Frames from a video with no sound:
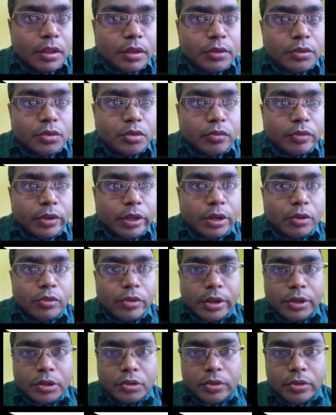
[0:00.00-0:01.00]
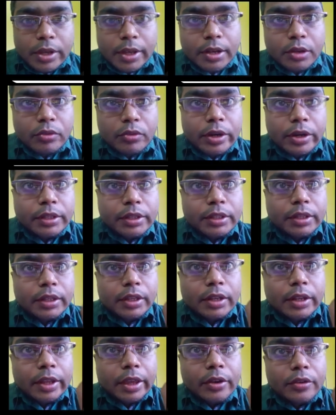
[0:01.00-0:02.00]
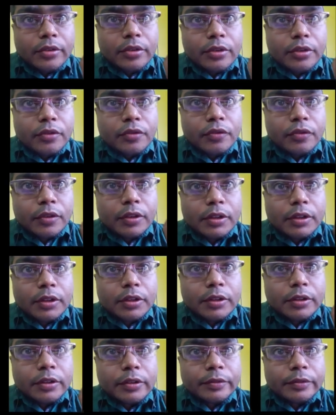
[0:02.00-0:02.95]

So we are going to calculate the electric field